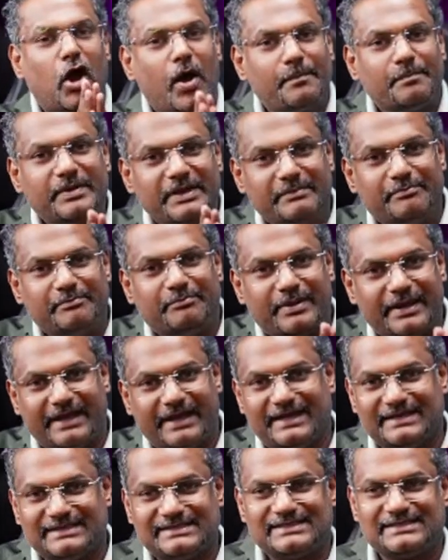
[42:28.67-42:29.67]
copy
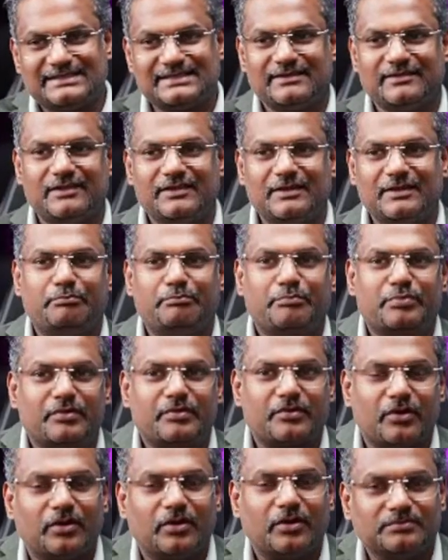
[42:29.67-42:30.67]
paste the
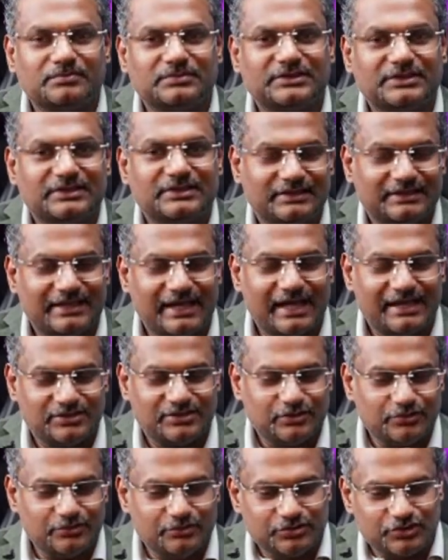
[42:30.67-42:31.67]
prompt
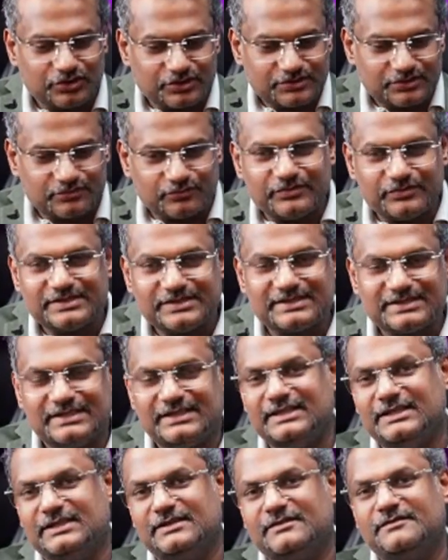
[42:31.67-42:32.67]
that you just
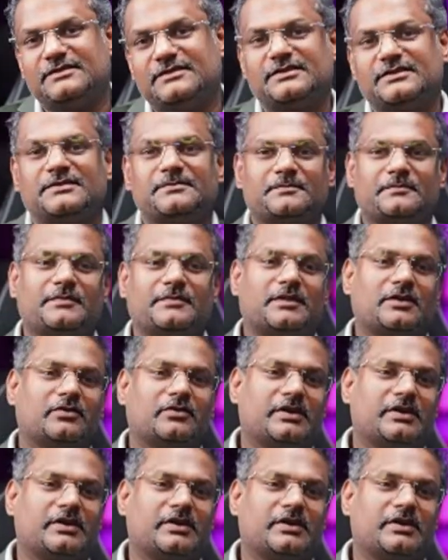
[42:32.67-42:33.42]
received.